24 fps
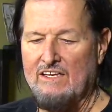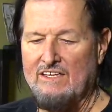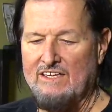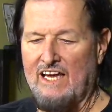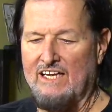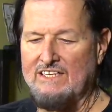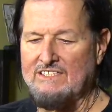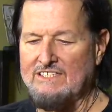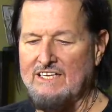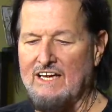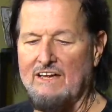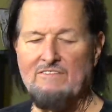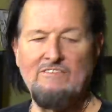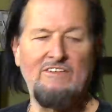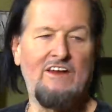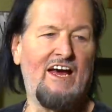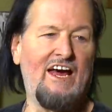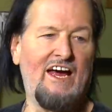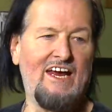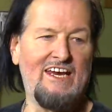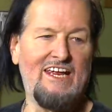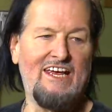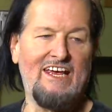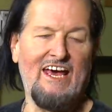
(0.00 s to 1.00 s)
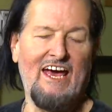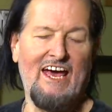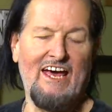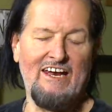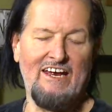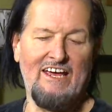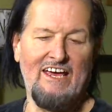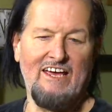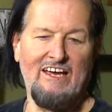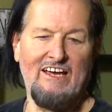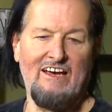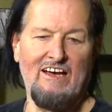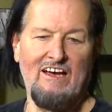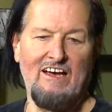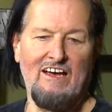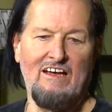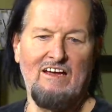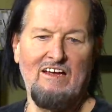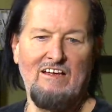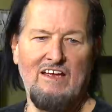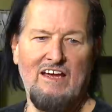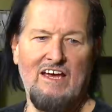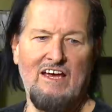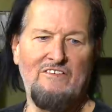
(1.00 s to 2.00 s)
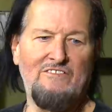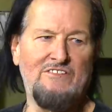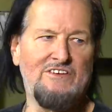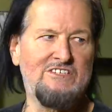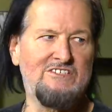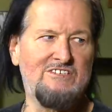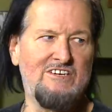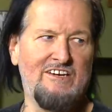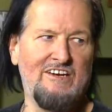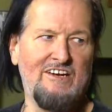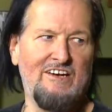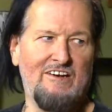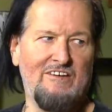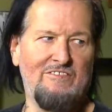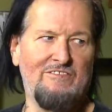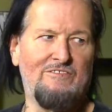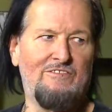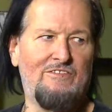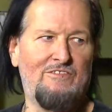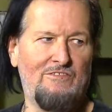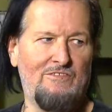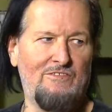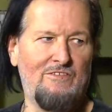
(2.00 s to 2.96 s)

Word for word: that same night, he had a uh, effigy of,